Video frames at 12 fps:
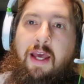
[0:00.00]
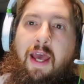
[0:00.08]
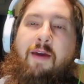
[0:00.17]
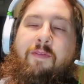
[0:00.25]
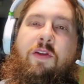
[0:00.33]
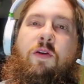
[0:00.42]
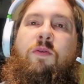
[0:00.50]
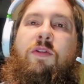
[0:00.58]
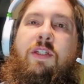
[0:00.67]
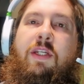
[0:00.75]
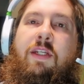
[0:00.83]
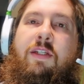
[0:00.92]
Have you
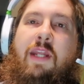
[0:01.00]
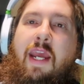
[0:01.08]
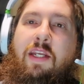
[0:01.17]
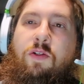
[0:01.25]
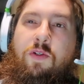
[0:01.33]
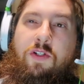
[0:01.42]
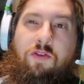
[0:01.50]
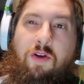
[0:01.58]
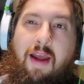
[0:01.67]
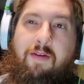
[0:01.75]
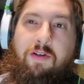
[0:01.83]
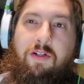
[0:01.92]
seen dangerous
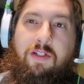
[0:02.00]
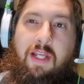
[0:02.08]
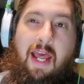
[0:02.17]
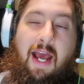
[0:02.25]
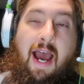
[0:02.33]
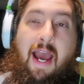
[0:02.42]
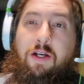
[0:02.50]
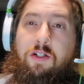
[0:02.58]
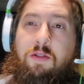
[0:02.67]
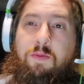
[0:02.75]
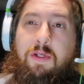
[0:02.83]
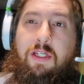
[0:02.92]
drivers at higher
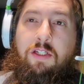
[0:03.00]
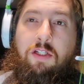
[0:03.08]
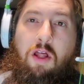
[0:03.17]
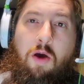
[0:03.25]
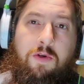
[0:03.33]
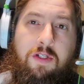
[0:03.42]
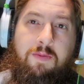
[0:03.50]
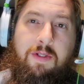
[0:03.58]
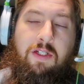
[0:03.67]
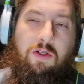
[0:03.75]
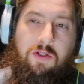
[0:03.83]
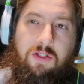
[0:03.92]
speeds, lower
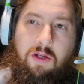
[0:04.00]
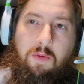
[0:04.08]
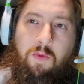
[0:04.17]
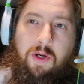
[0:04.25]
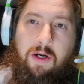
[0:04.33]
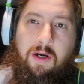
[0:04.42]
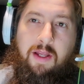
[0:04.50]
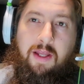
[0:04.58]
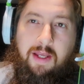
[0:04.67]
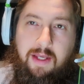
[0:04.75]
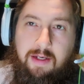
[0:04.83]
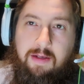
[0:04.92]
speeds, or somewhere
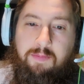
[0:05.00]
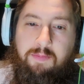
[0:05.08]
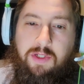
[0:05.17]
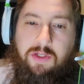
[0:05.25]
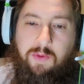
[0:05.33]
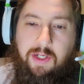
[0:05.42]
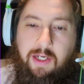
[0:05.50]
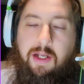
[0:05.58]
in between?